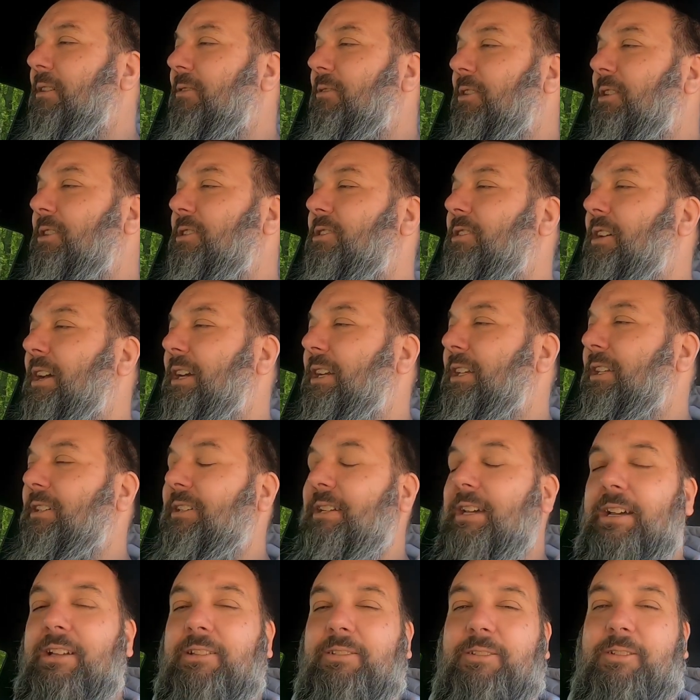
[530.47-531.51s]
I'm going to try to
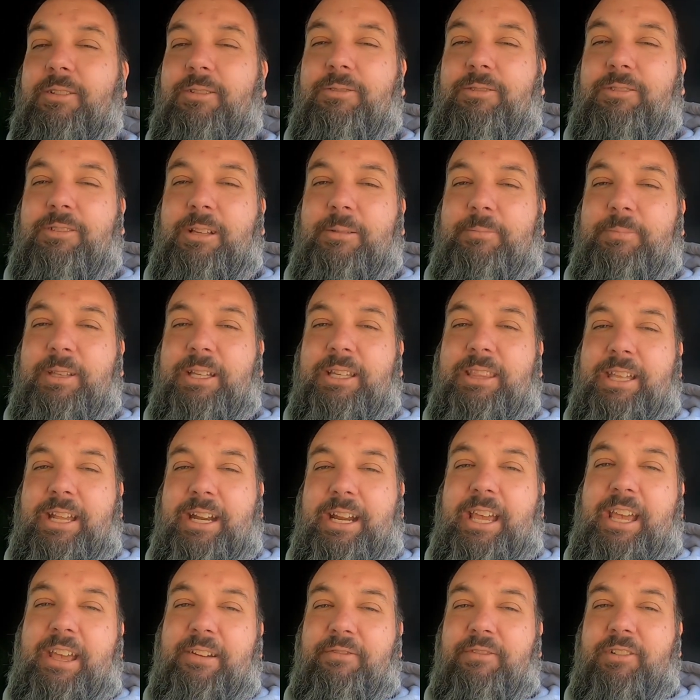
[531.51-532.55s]
download something
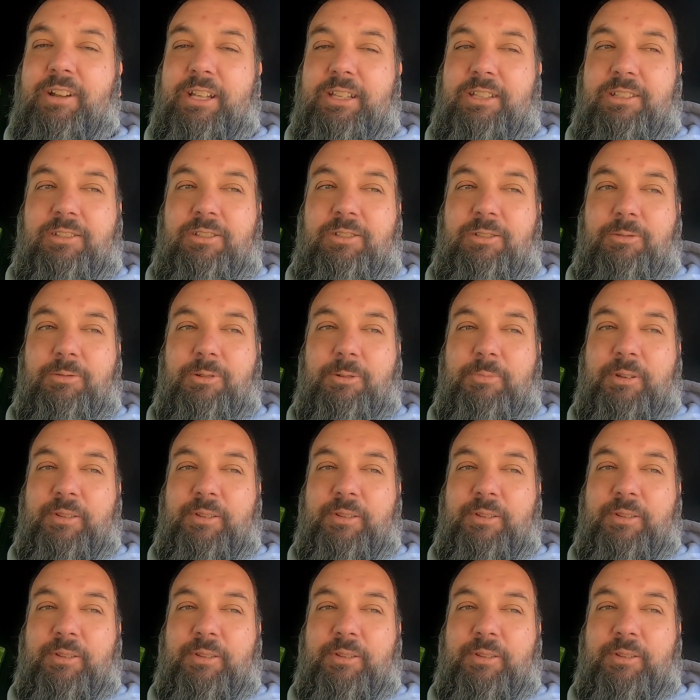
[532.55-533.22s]
that I have rights to